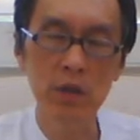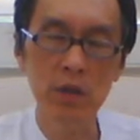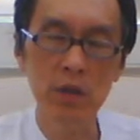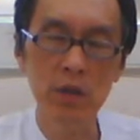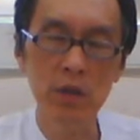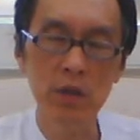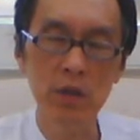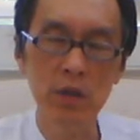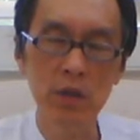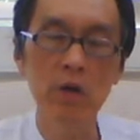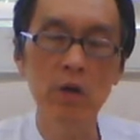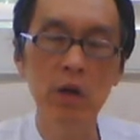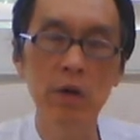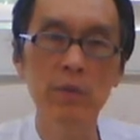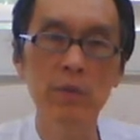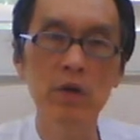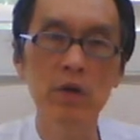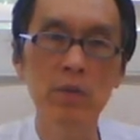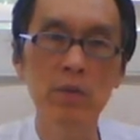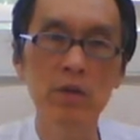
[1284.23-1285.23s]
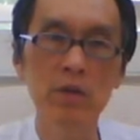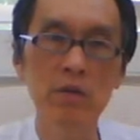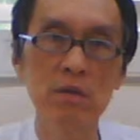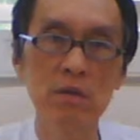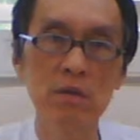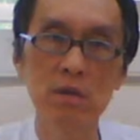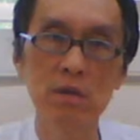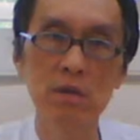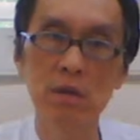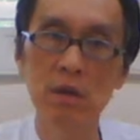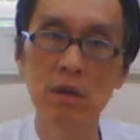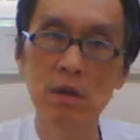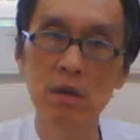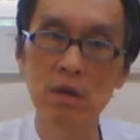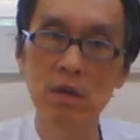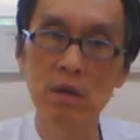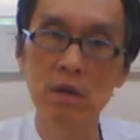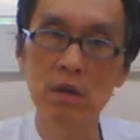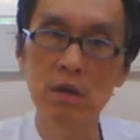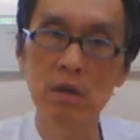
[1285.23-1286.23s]
lower abdomen
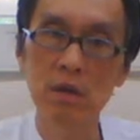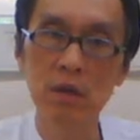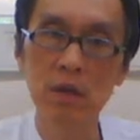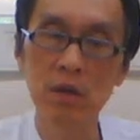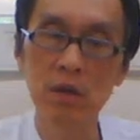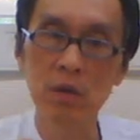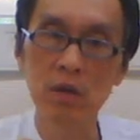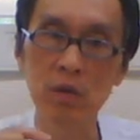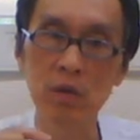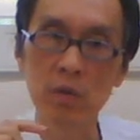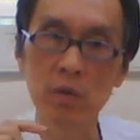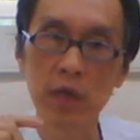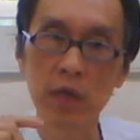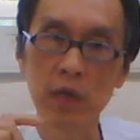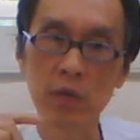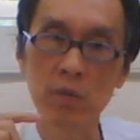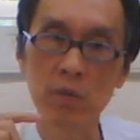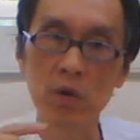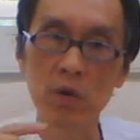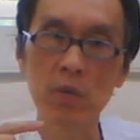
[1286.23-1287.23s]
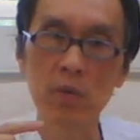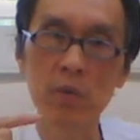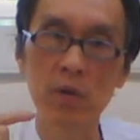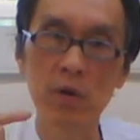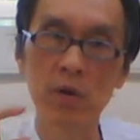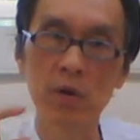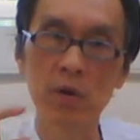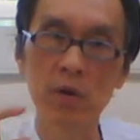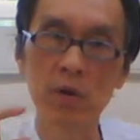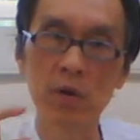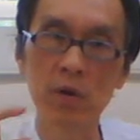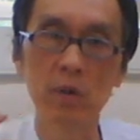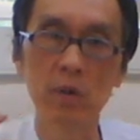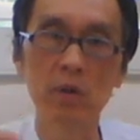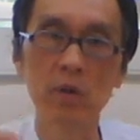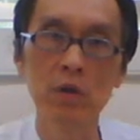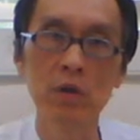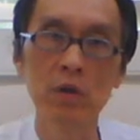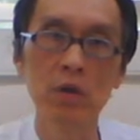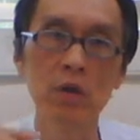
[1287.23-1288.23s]
start to get more and more stable.
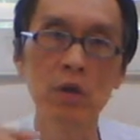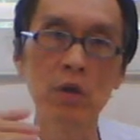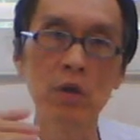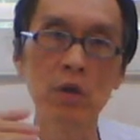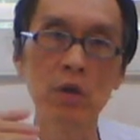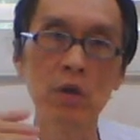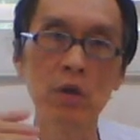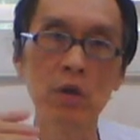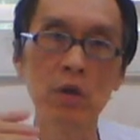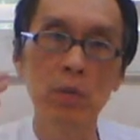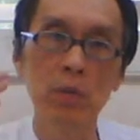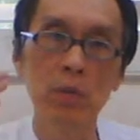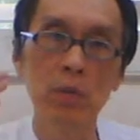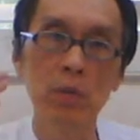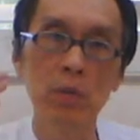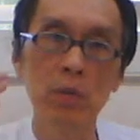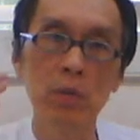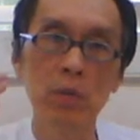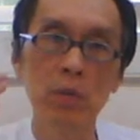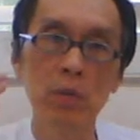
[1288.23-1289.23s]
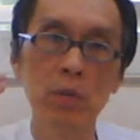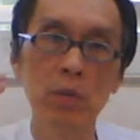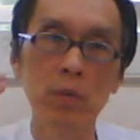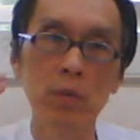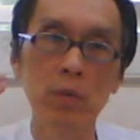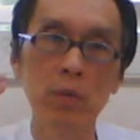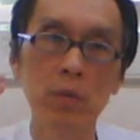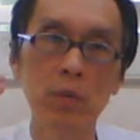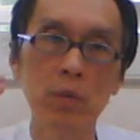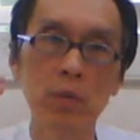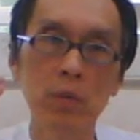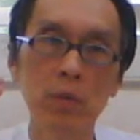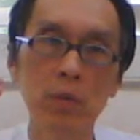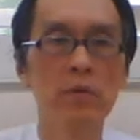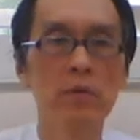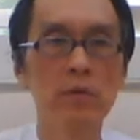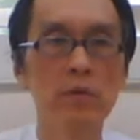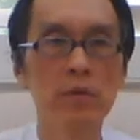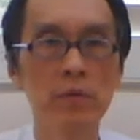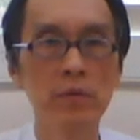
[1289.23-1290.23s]
When you go under 4,
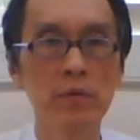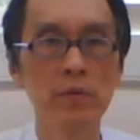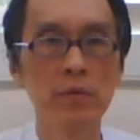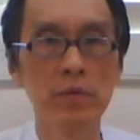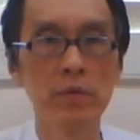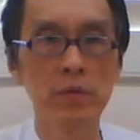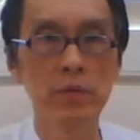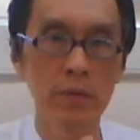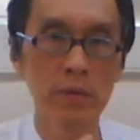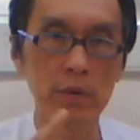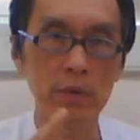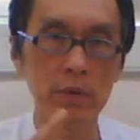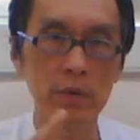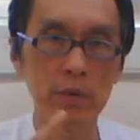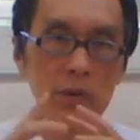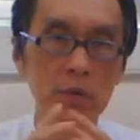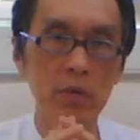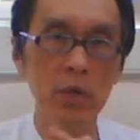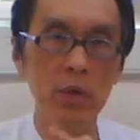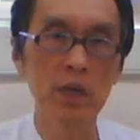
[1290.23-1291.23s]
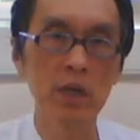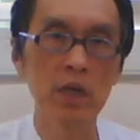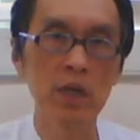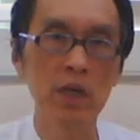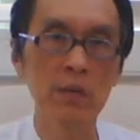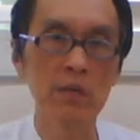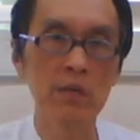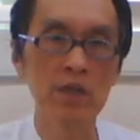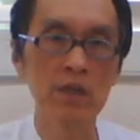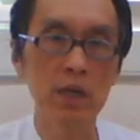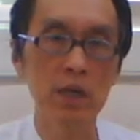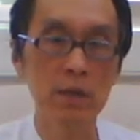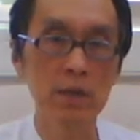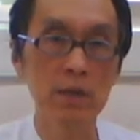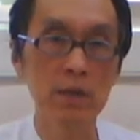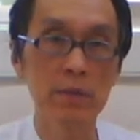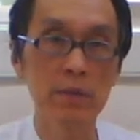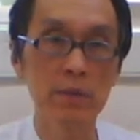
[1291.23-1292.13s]
that is where the game starts.